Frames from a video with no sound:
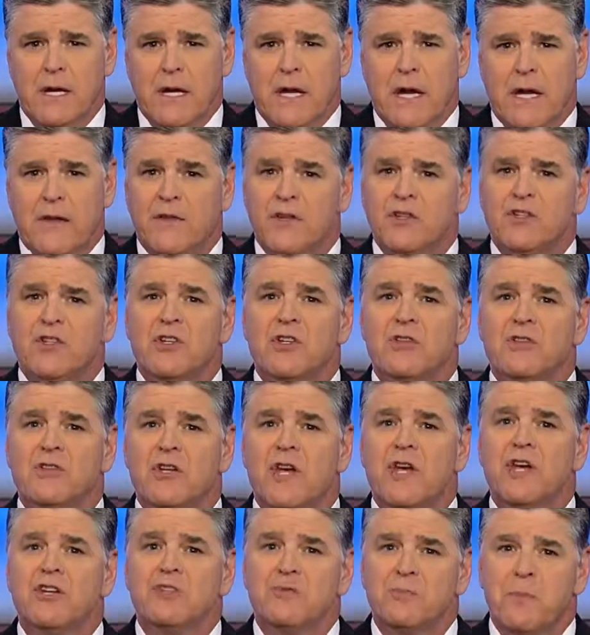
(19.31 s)
And this is
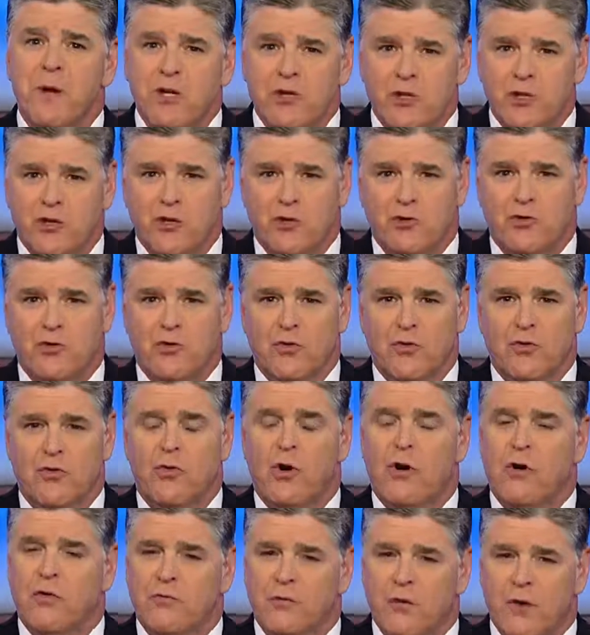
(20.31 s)
especially true
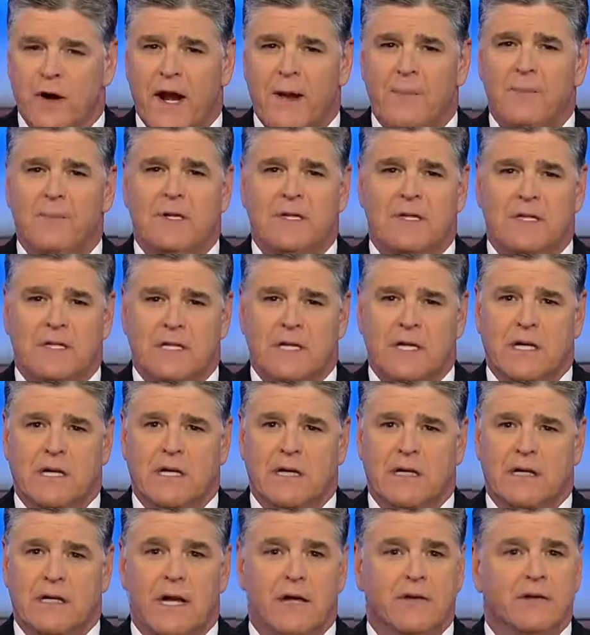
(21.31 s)
over at
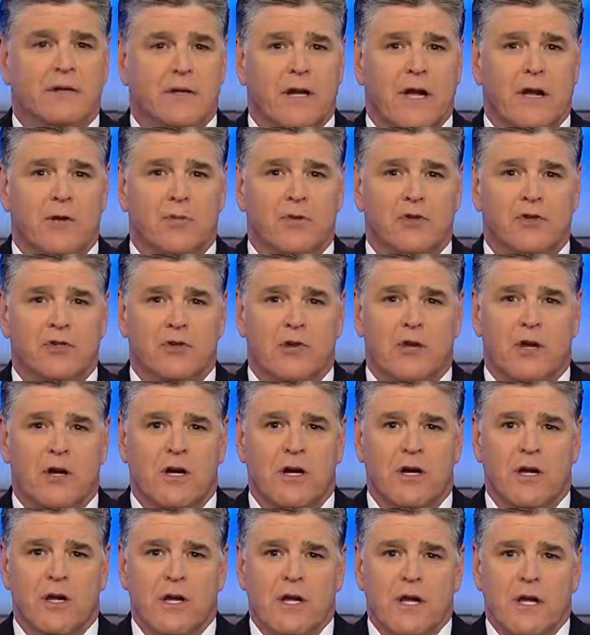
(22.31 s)
NBC. Now, tonight we
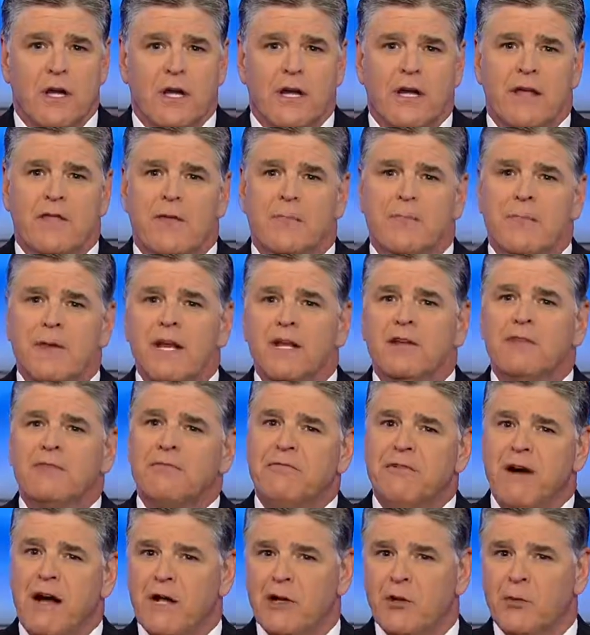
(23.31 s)
start in the minutes
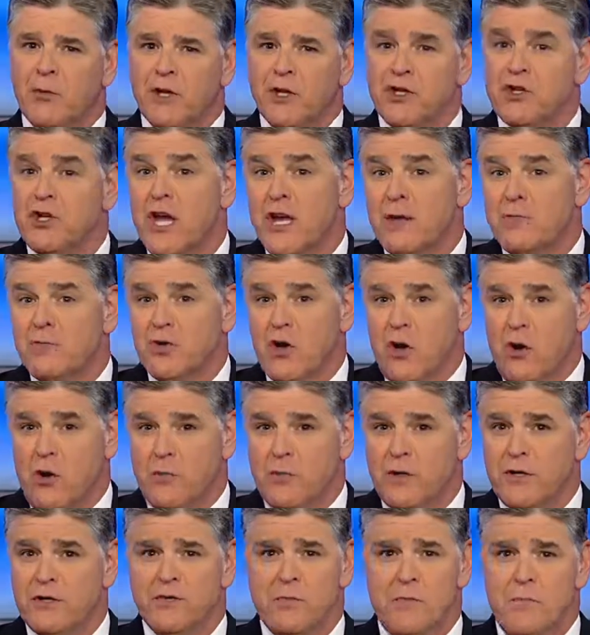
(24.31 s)
following James
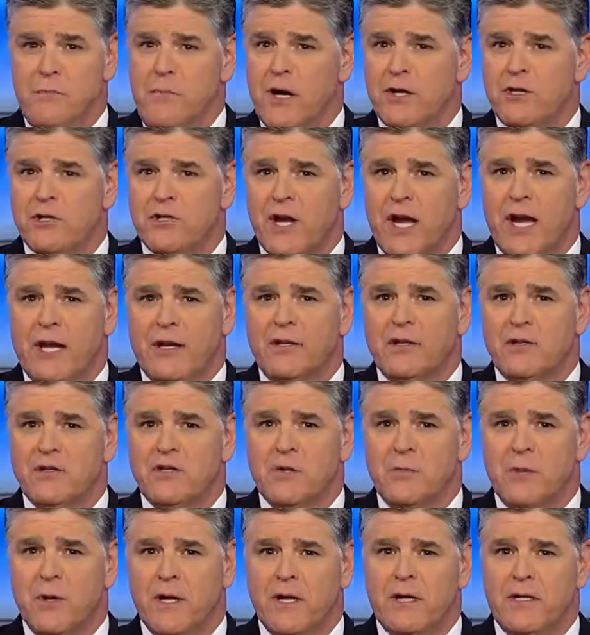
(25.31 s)
Comey's much
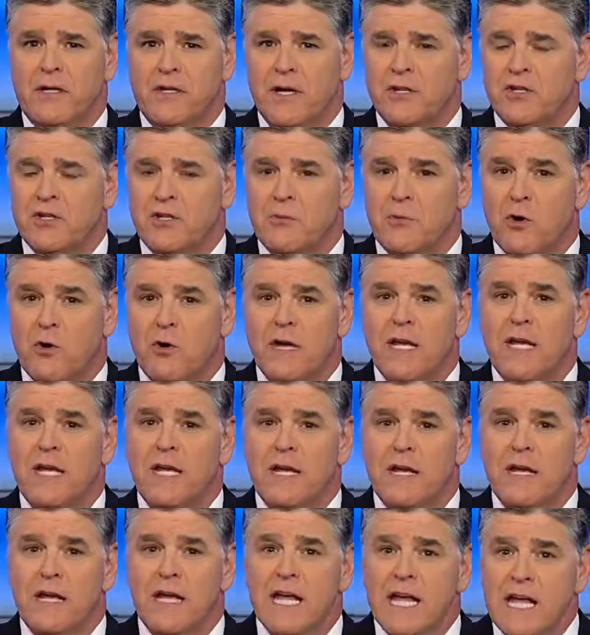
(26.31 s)
anticipated testimony.
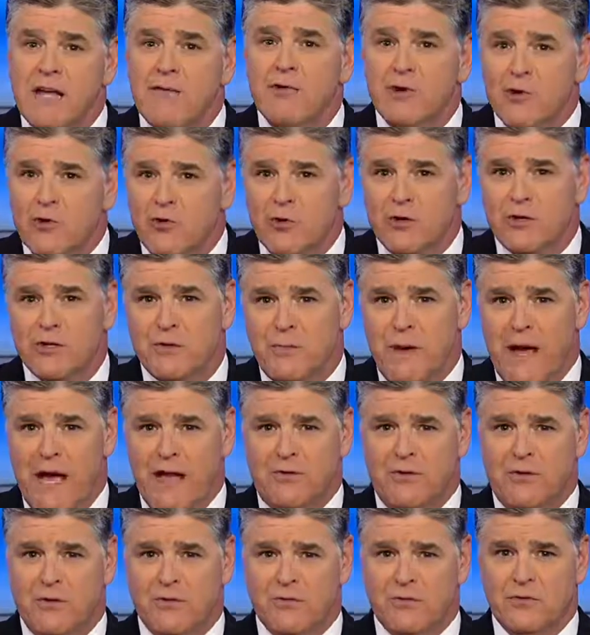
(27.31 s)
Even Chris
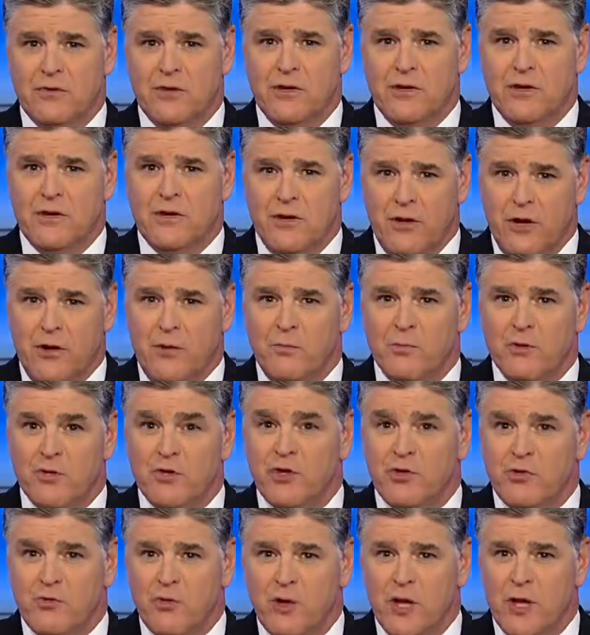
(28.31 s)
Matthews,
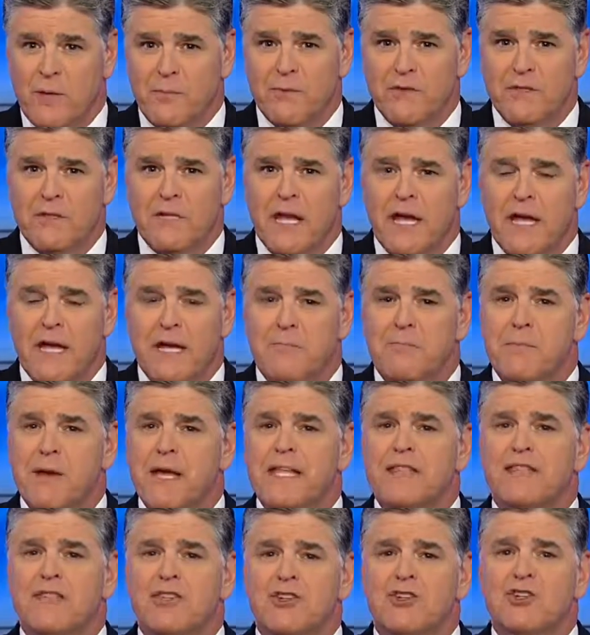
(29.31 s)
Mr. Throw Up His Leg,
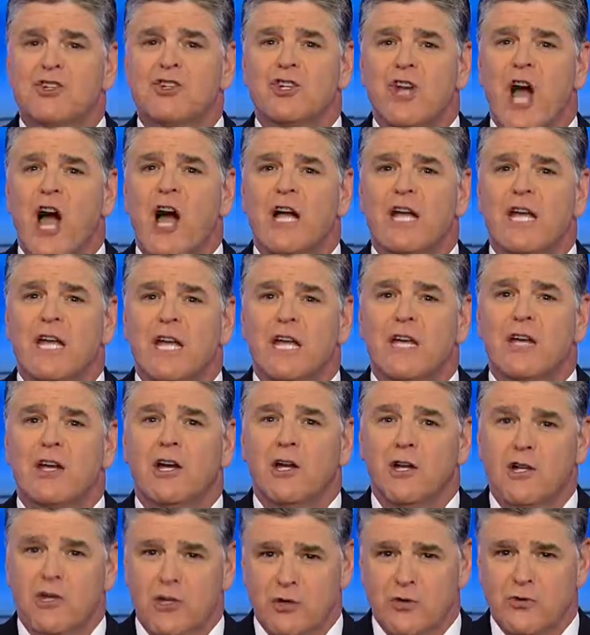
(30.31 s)
made this shocking
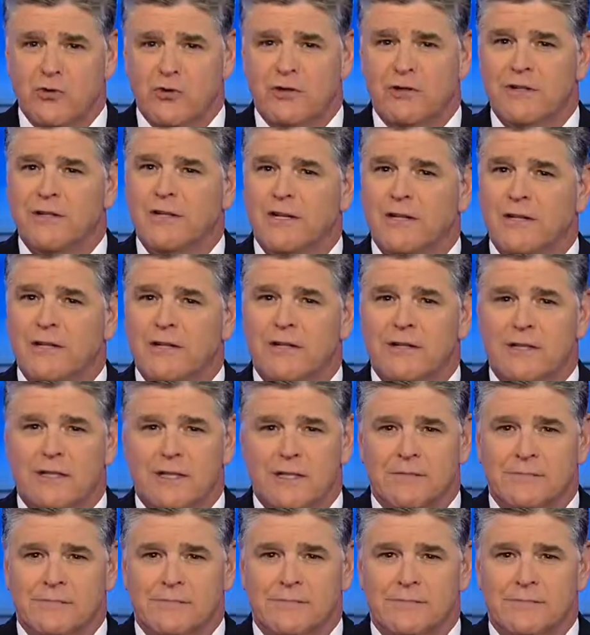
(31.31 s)
conclusion. Take a look.